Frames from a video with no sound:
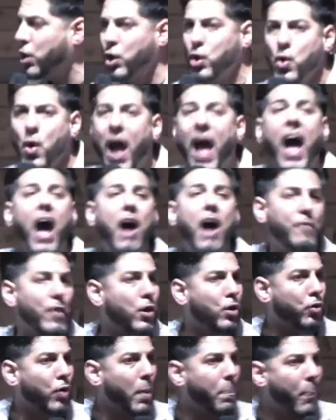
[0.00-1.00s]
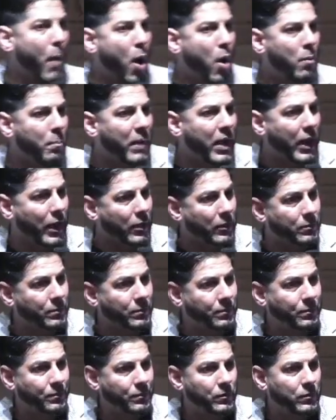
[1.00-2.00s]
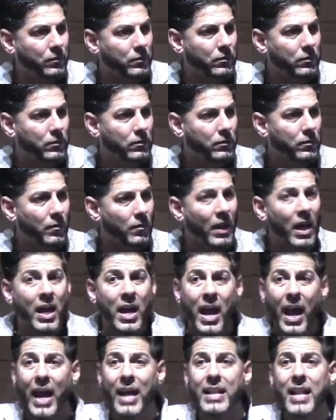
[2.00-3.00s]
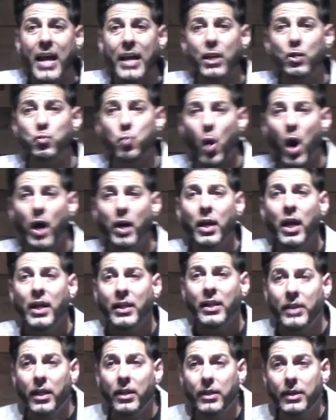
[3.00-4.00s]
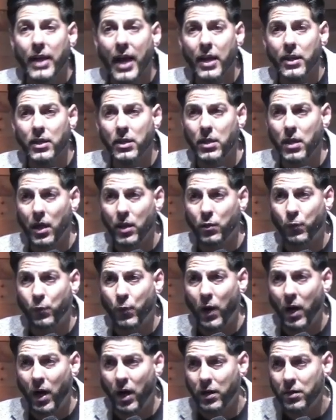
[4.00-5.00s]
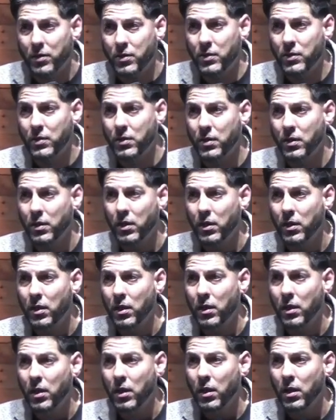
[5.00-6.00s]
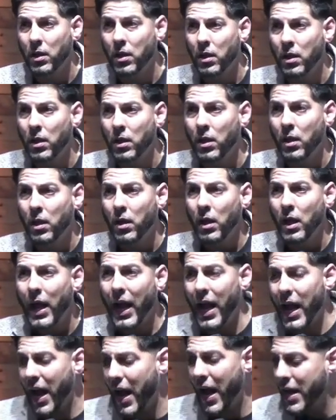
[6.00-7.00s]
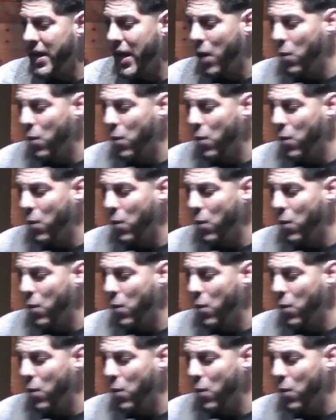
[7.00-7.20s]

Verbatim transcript: have have a grip on me. And that is what the death does for us. And then we